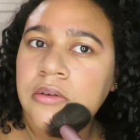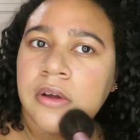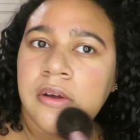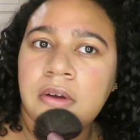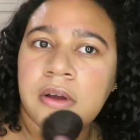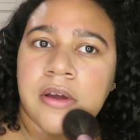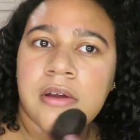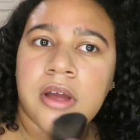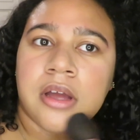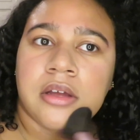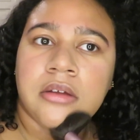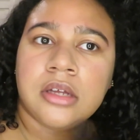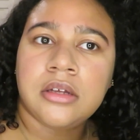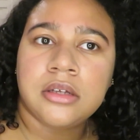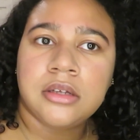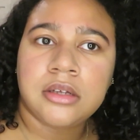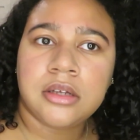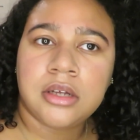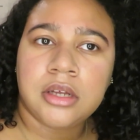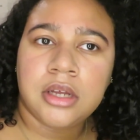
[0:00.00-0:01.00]
Okay.
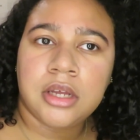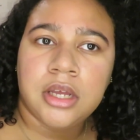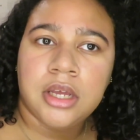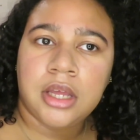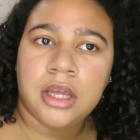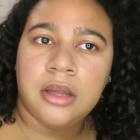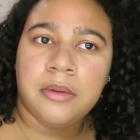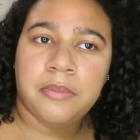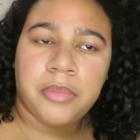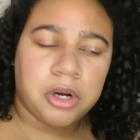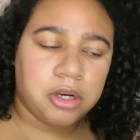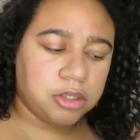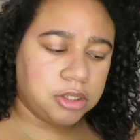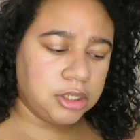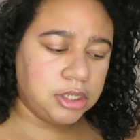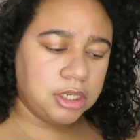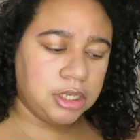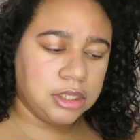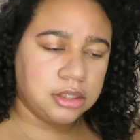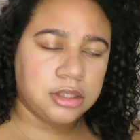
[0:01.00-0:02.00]
In
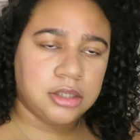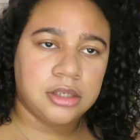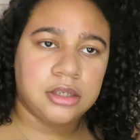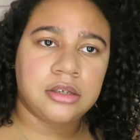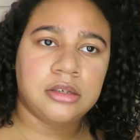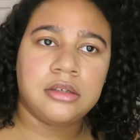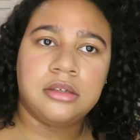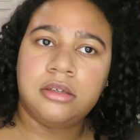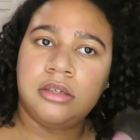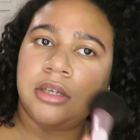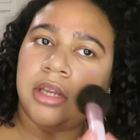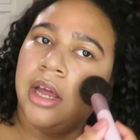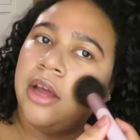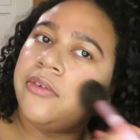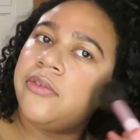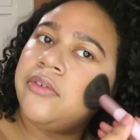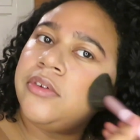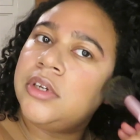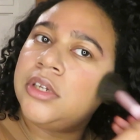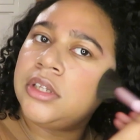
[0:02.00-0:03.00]
person, it's
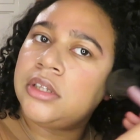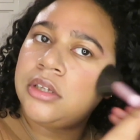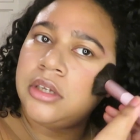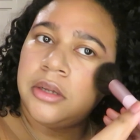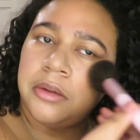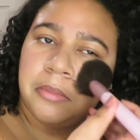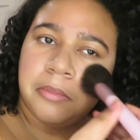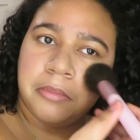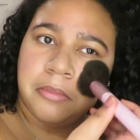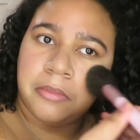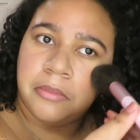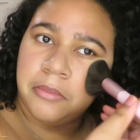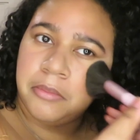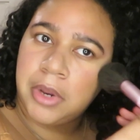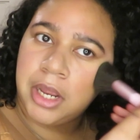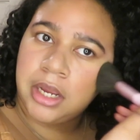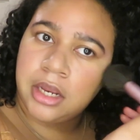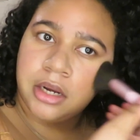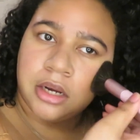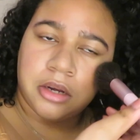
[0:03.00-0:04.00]
definitely
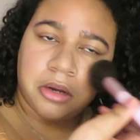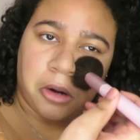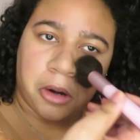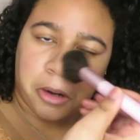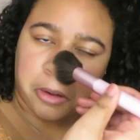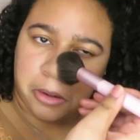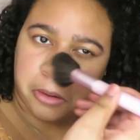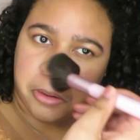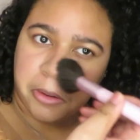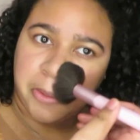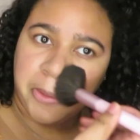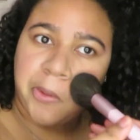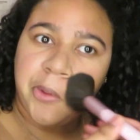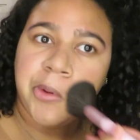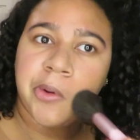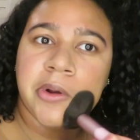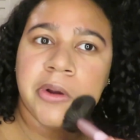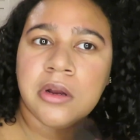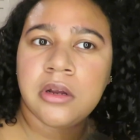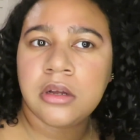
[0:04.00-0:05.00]
making it darker,
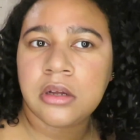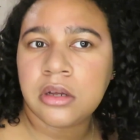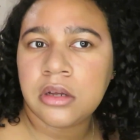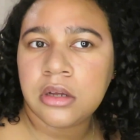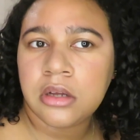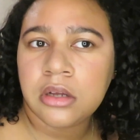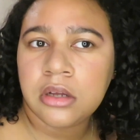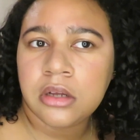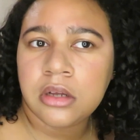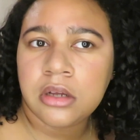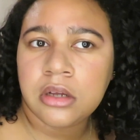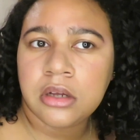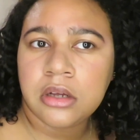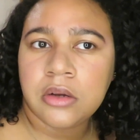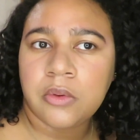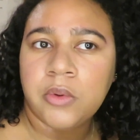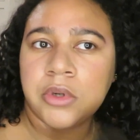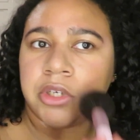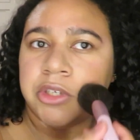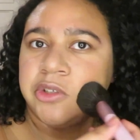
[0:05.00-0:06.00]

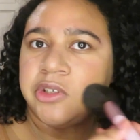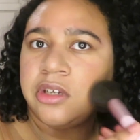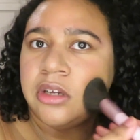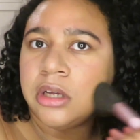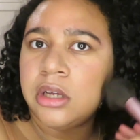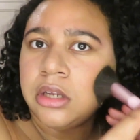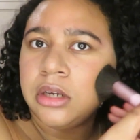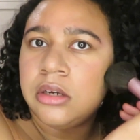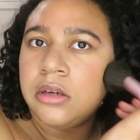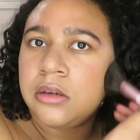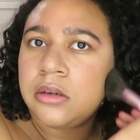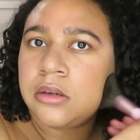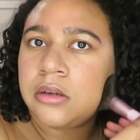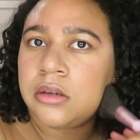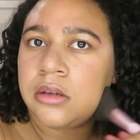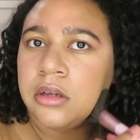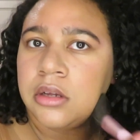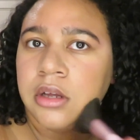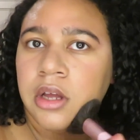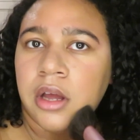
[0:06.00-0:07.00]
which is good.
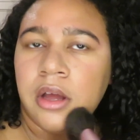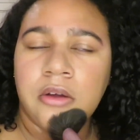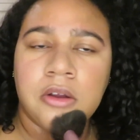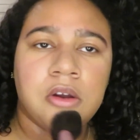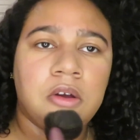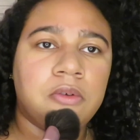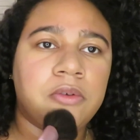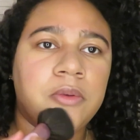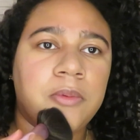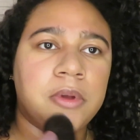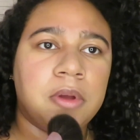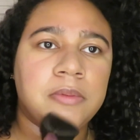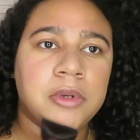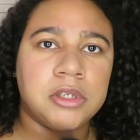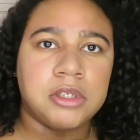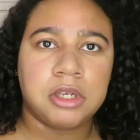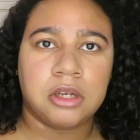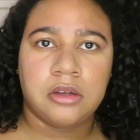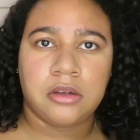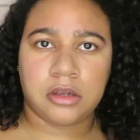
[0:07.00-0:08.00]
I don't know if you'll be able to
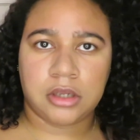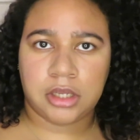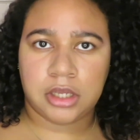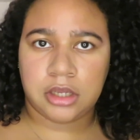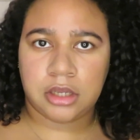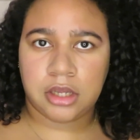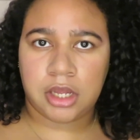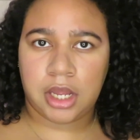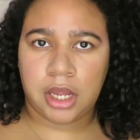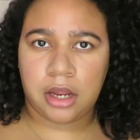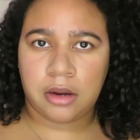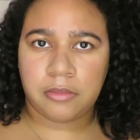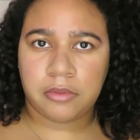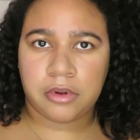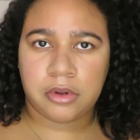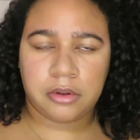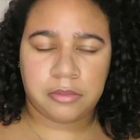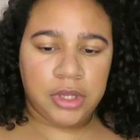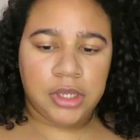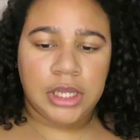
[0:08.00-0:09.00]
tell on
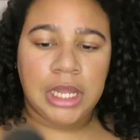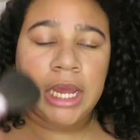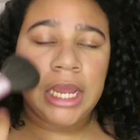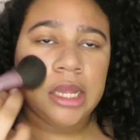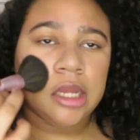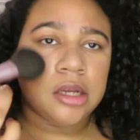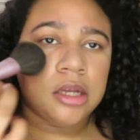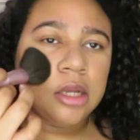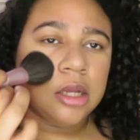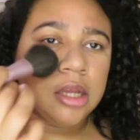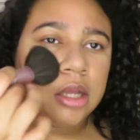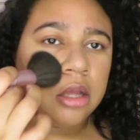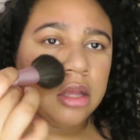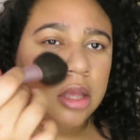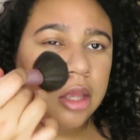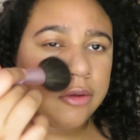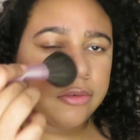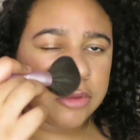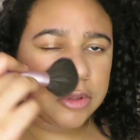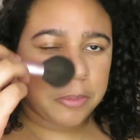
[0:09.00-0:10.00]
camera, but like,
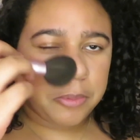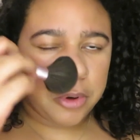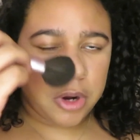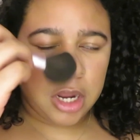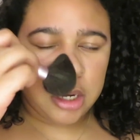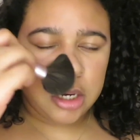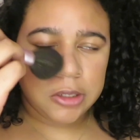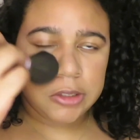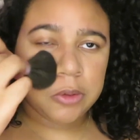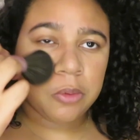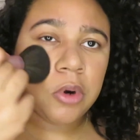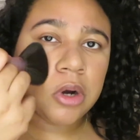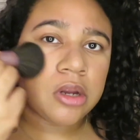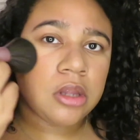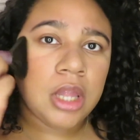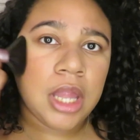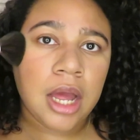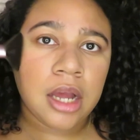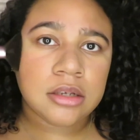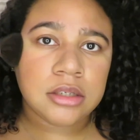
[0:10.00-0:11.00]
if the products weren't
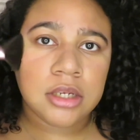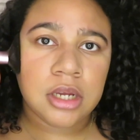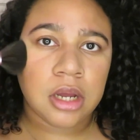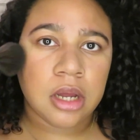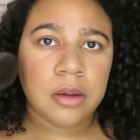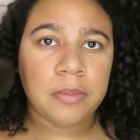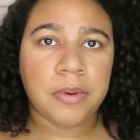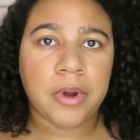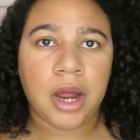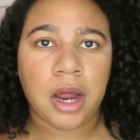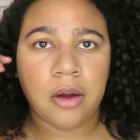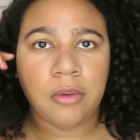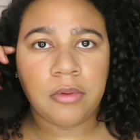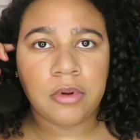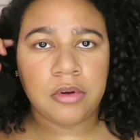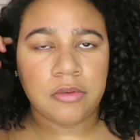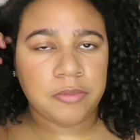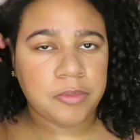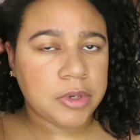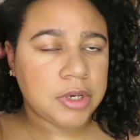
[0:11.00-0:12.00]
locked up, I
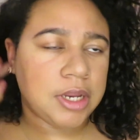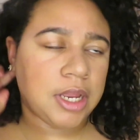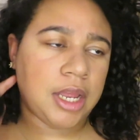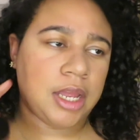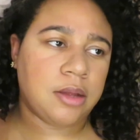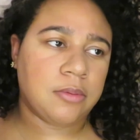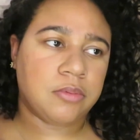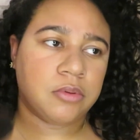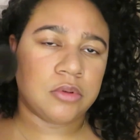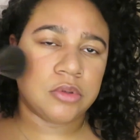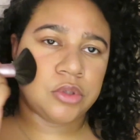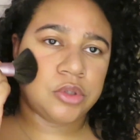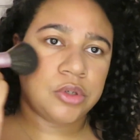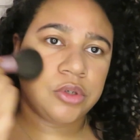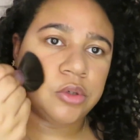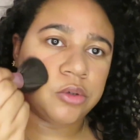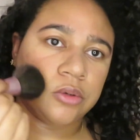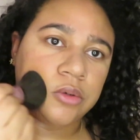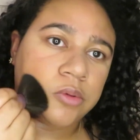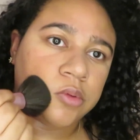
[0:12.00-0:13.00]
would have been able
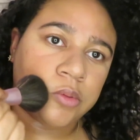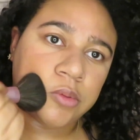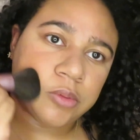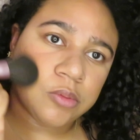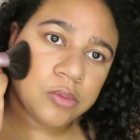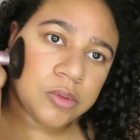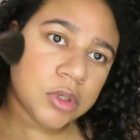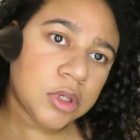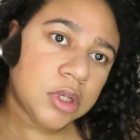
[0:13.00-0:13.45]
to